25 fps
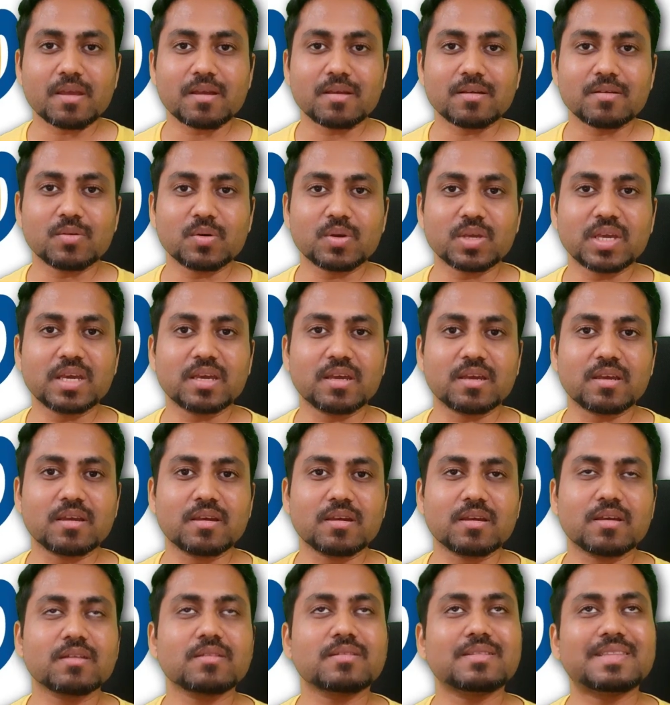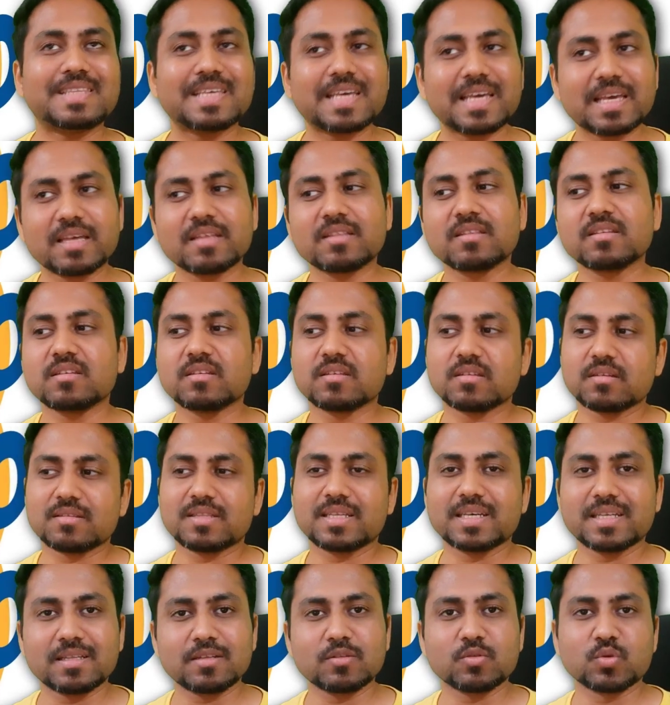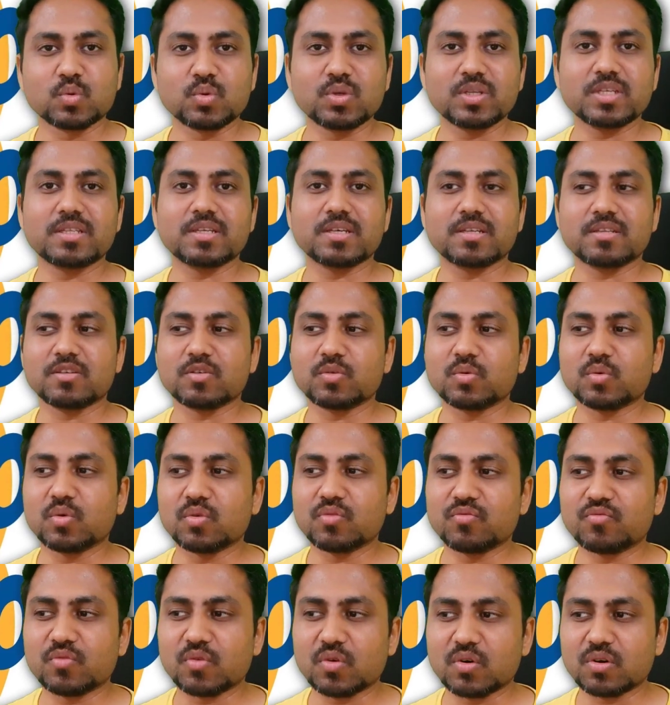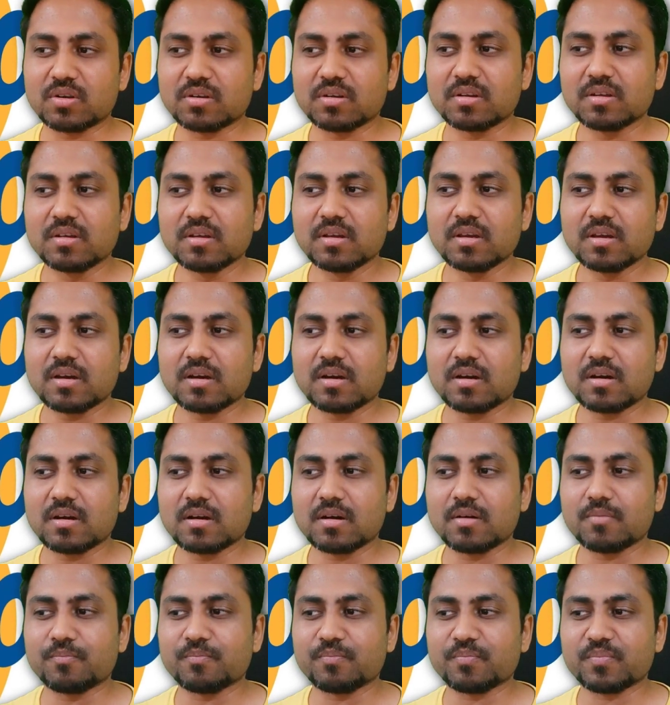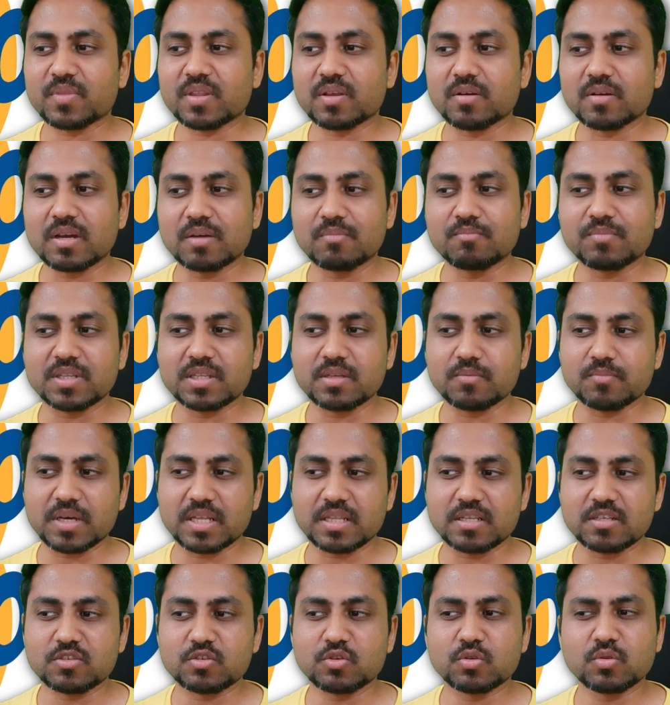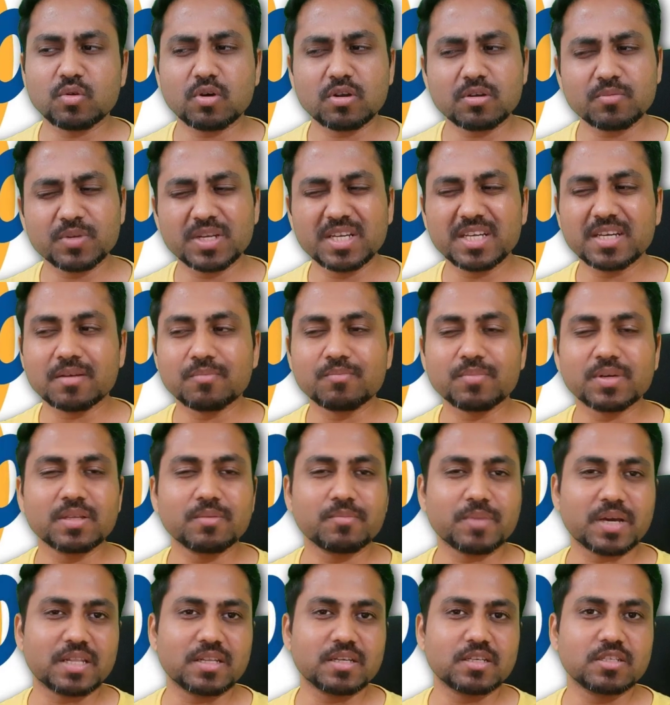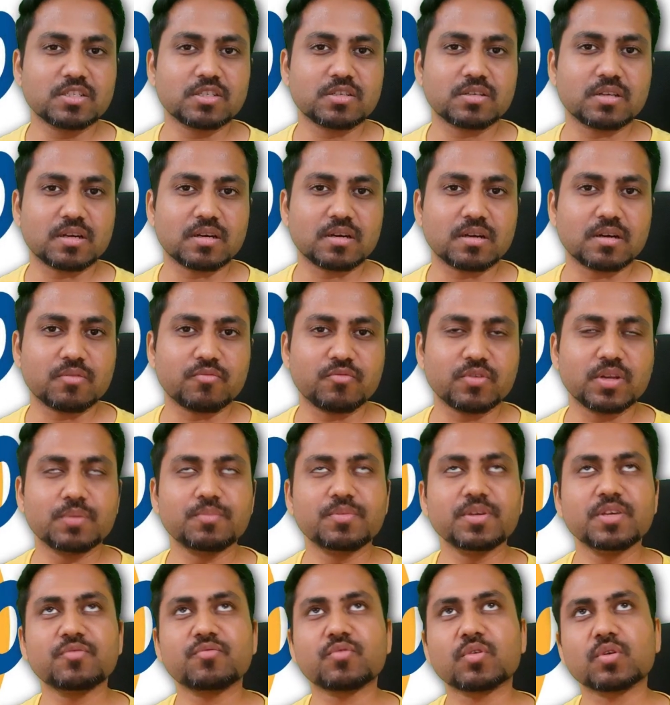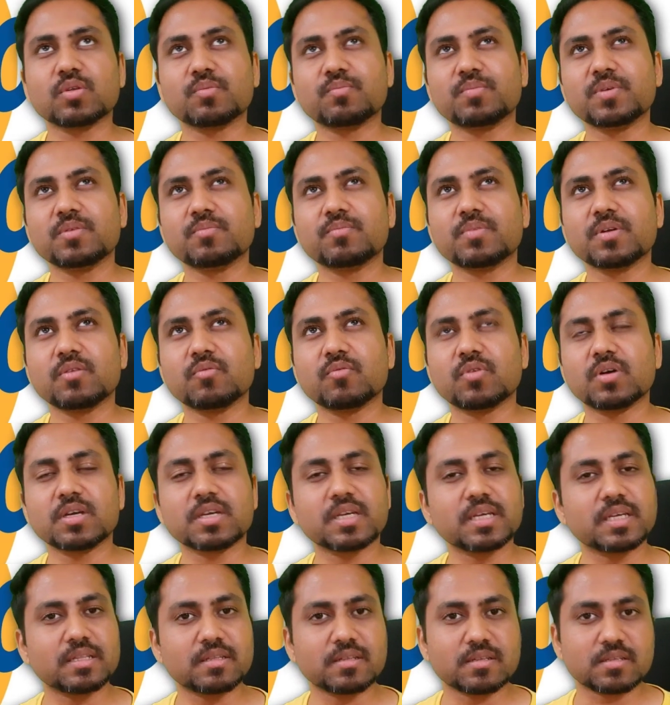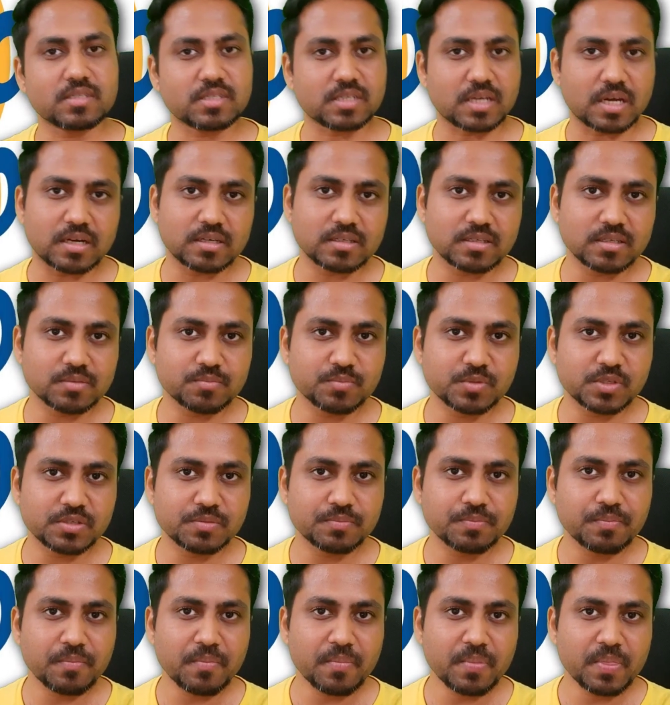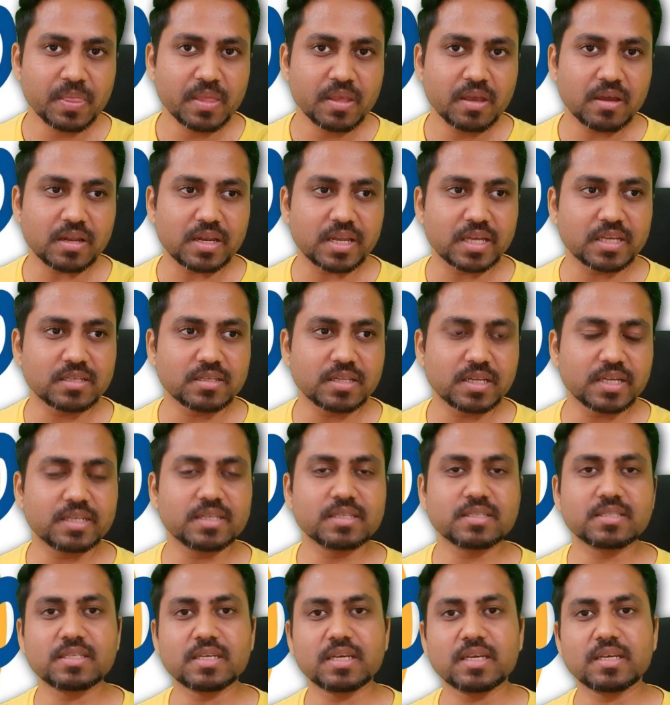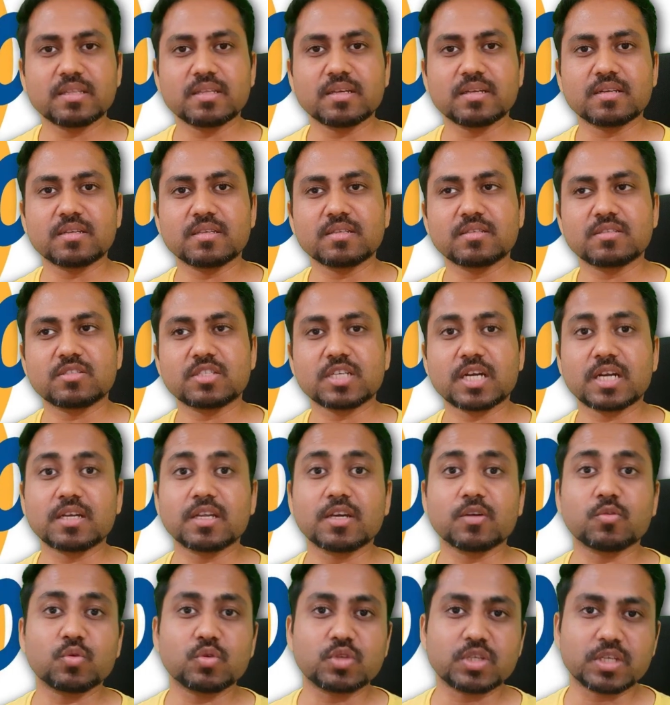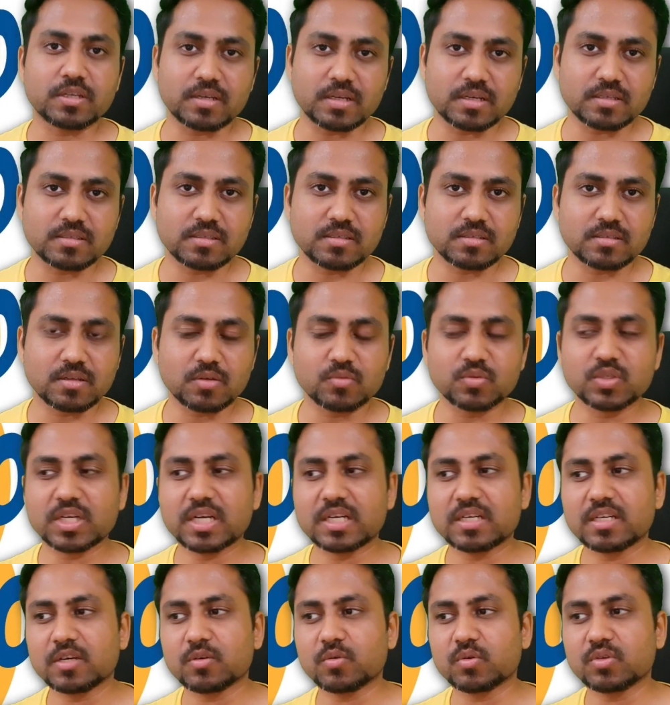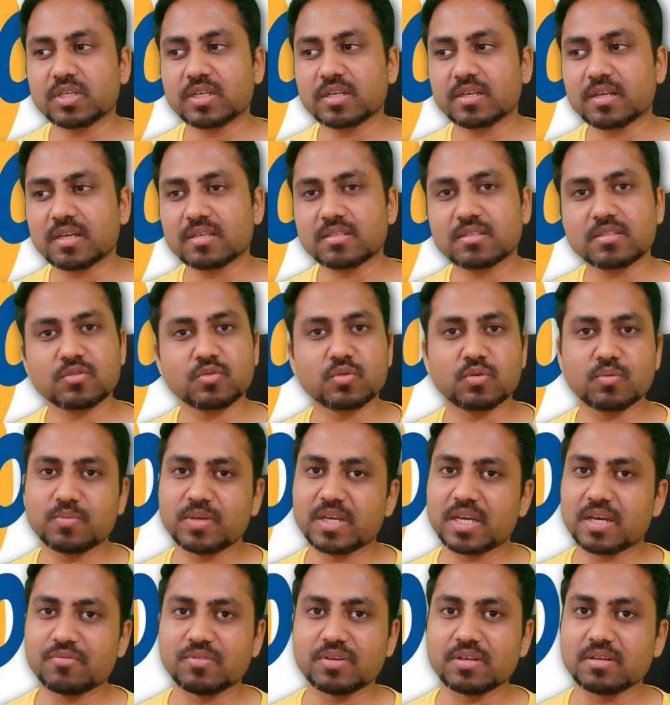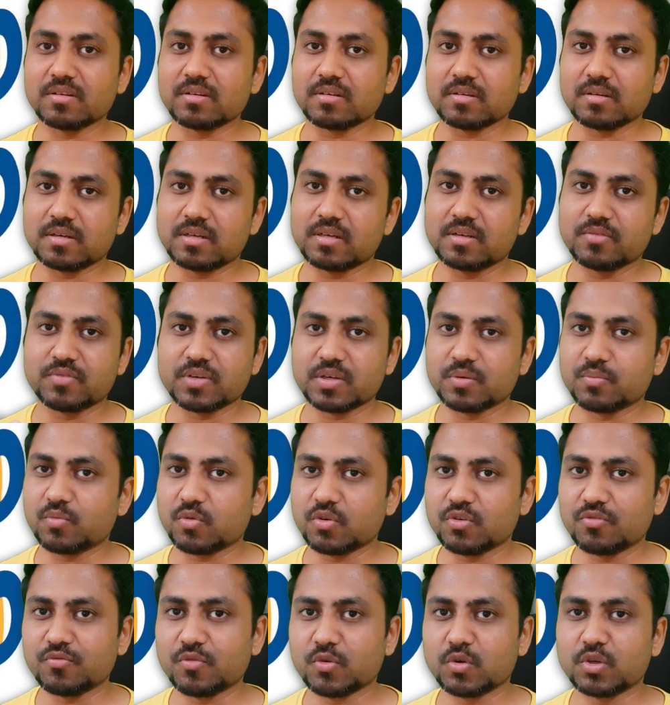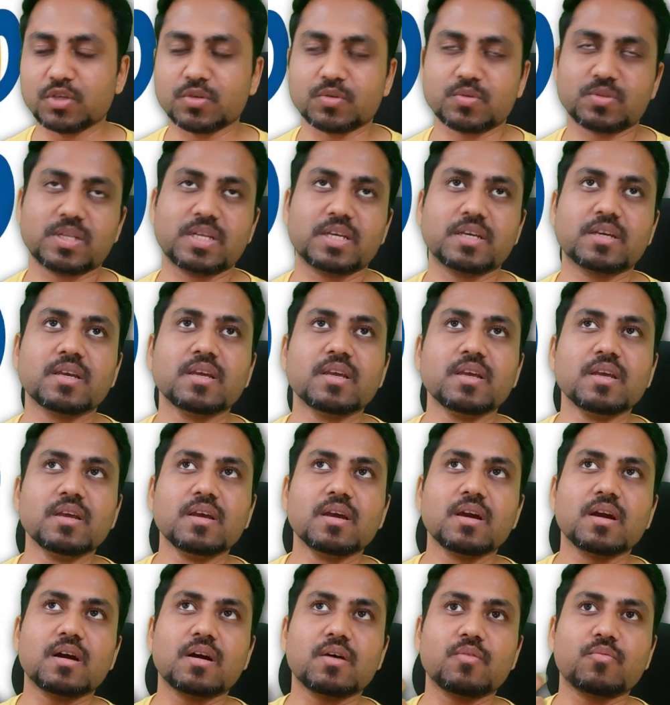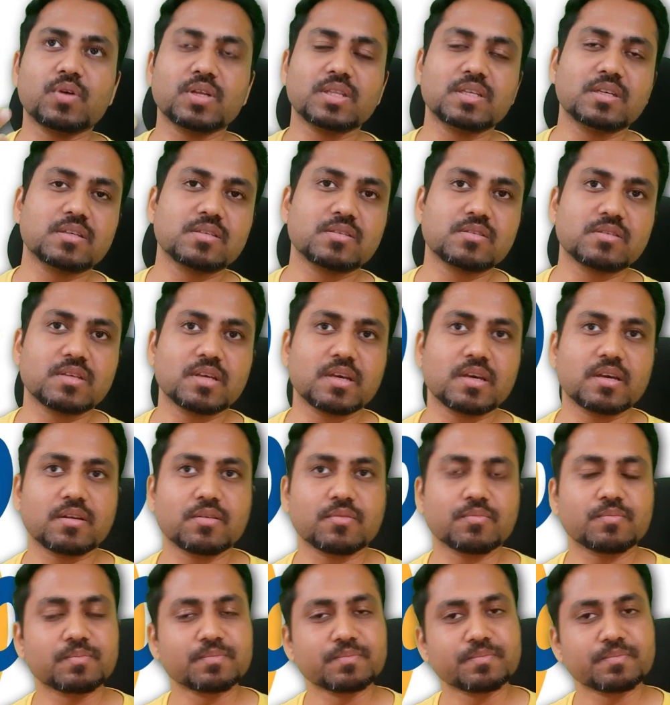okay, then and only then you go for company managed. So normally company managed will be for the people working in the startups. Like, let us say there is Charte coaching classes. Now Charte coaching classes could be having different portfolios, like one is their